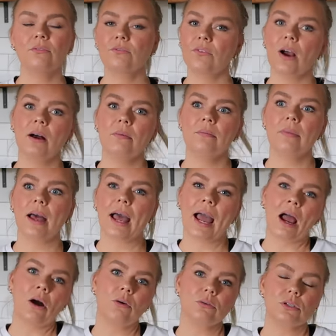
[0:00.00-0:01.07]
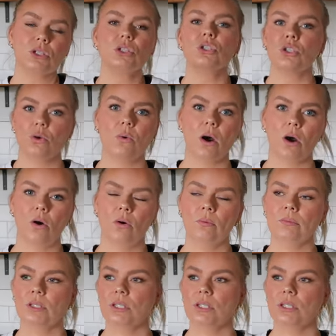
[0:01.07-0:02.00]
from a house to a home.